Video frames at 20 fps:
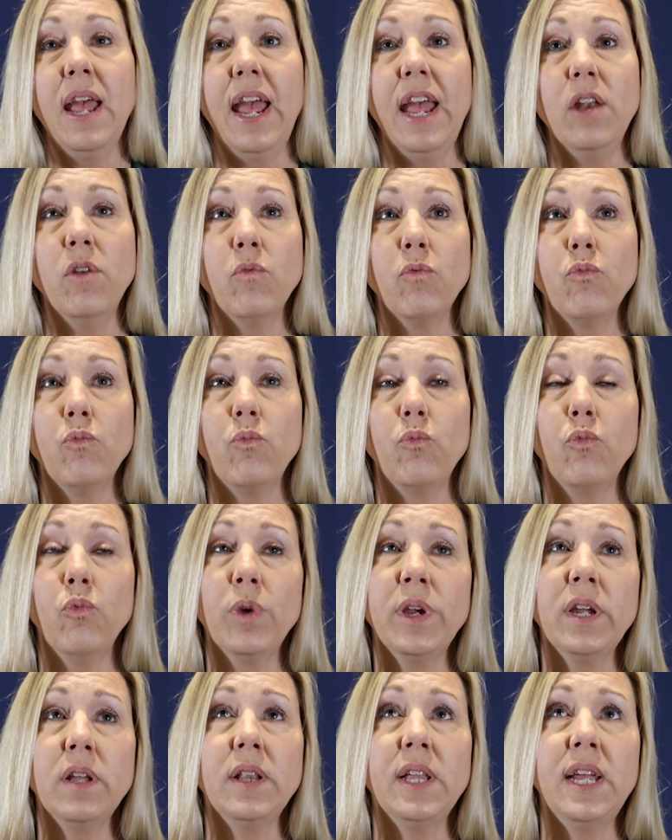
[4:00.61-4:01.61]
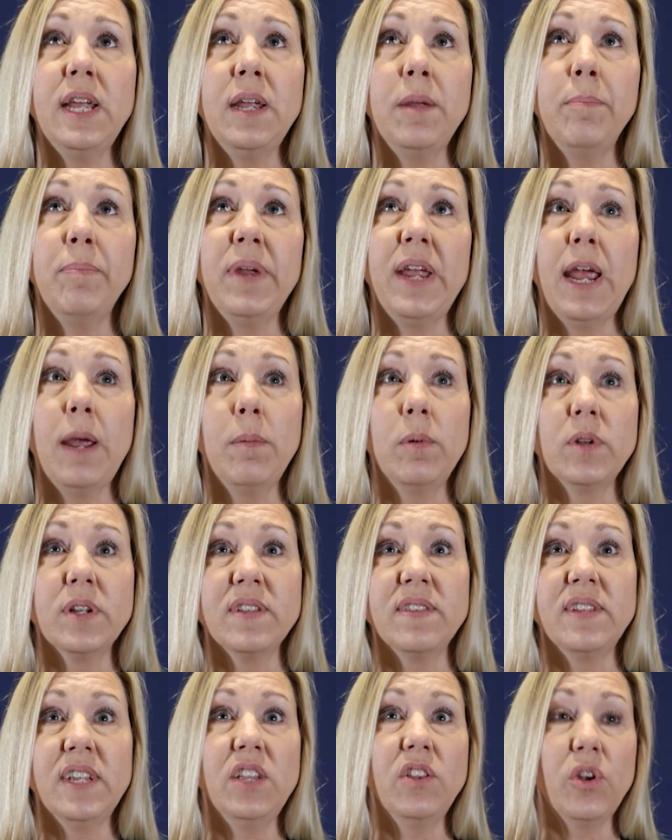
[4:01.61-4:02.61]
and really be able to
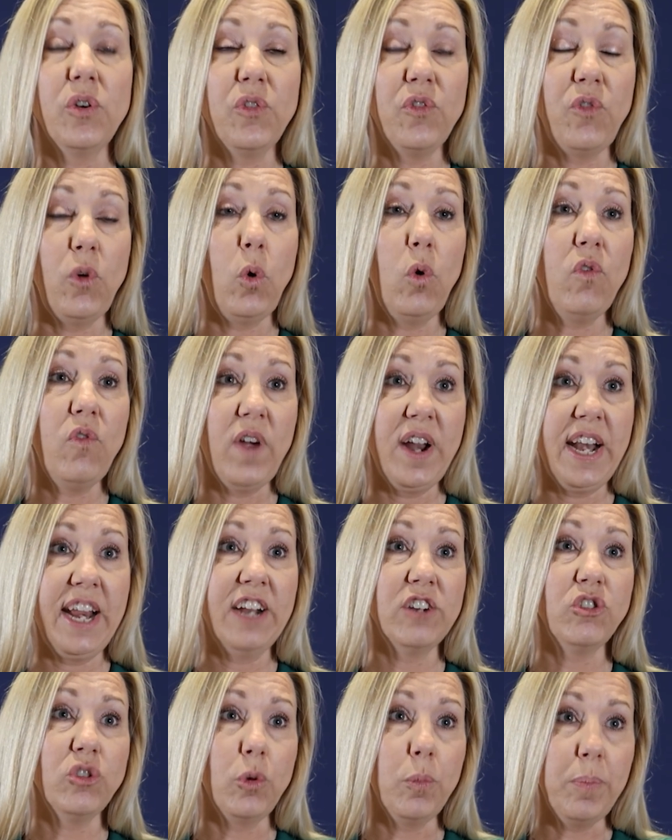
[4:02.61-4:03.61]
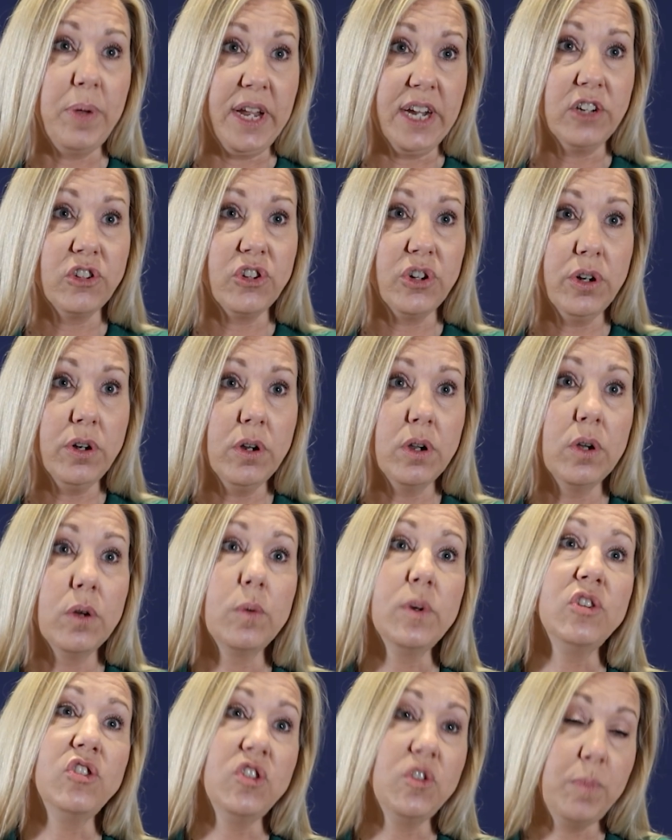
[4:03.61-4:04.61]
see their full financial picture,
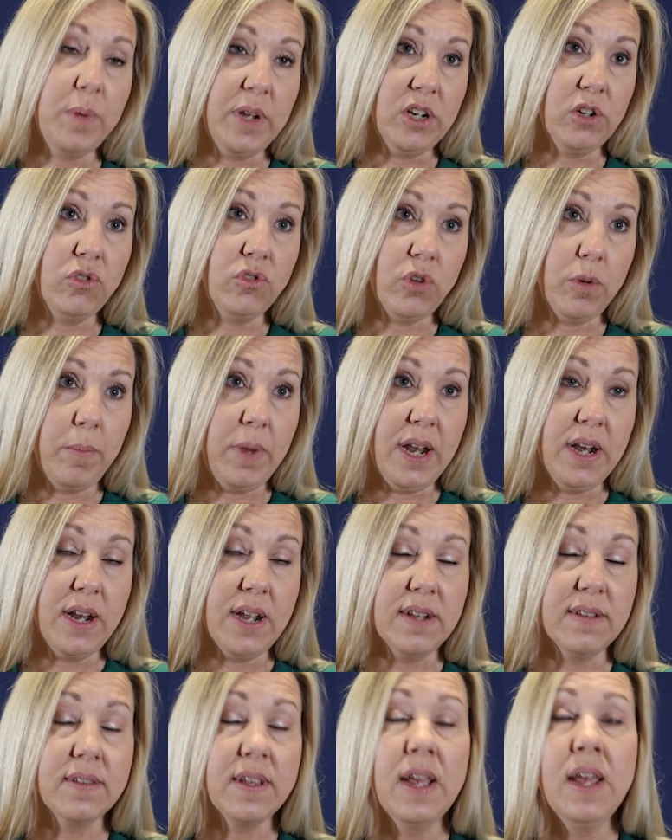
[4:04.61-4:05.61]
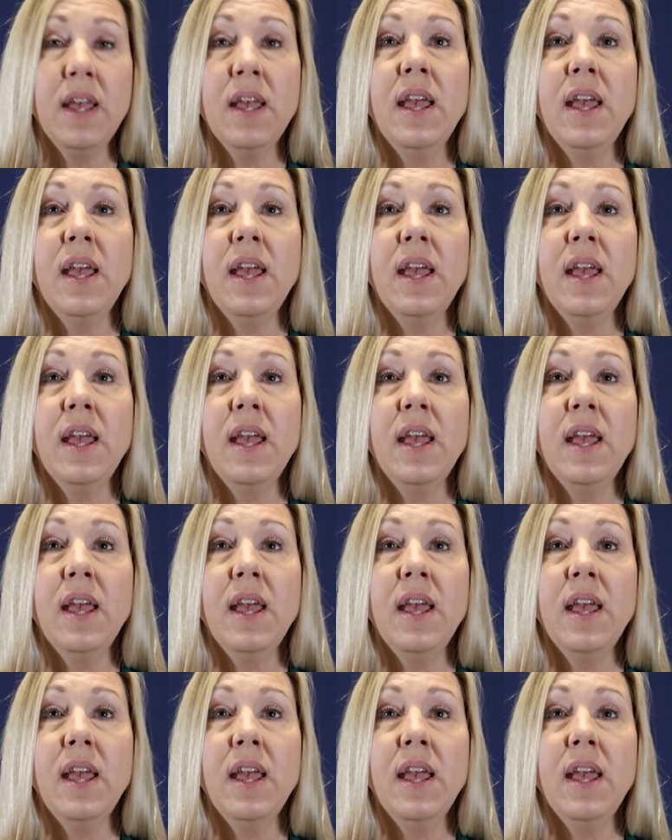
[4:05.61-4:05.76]
which has been tremendous.